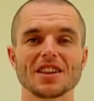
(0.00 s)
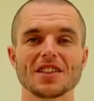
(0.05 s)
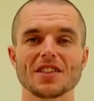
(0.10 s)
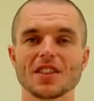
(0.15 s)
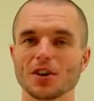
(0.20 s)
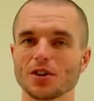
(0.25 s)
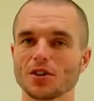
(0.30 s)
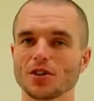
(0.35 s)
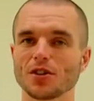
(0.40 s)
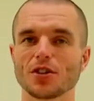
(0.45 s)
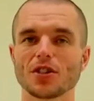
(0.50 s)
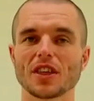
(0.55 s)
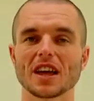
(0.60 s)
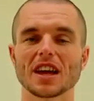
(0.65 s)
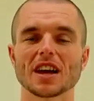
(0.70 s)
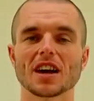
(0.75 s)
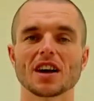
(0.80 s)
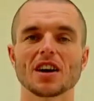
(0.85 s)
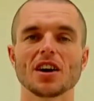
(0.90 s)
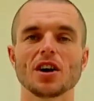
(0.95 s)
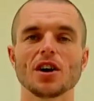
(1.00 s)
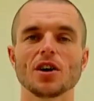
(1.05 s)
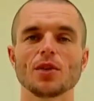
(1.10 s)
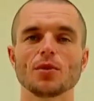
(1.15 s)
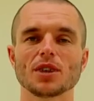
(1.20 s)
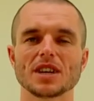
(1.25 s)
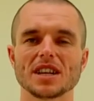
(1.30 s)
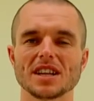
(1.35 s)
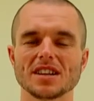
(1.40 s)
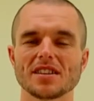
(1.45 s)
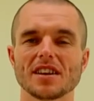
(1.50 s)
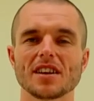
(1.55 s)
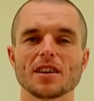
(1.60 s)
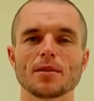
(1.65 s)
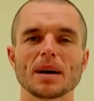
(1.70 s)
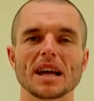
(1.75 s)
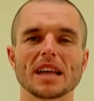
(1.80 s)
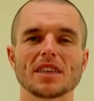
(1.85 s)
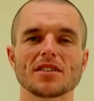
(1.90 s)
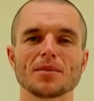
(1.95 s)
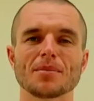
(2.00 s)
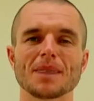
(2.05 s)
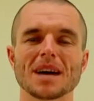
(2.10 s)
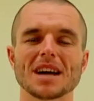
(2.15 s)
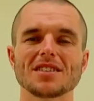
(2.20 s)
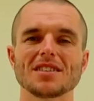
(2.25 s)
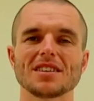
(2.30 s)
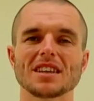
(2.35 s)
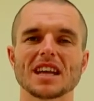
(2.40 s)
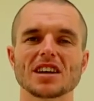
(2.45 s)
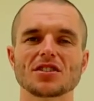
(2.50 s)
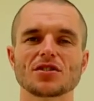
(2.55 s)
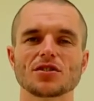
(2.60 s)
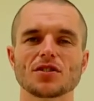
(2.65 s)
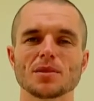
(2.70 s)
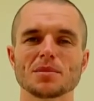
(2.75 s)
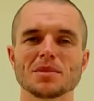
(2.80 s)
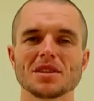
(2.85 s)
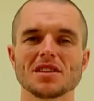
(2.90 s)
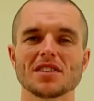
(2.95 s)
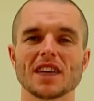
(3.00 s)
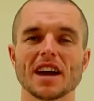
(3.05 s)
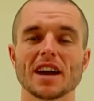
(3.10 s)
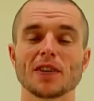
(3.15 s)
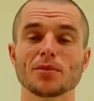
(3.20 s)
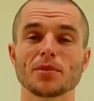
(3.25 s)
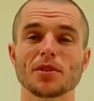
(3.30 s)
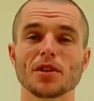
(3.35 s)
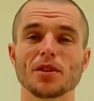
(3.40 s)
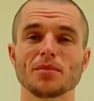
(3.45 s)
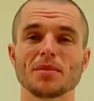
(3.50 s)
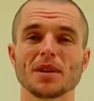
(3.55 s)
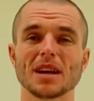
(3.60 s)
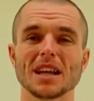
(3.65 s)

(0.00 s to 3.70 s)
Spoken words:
that you think would need to hear about this amazing natural remedy to help them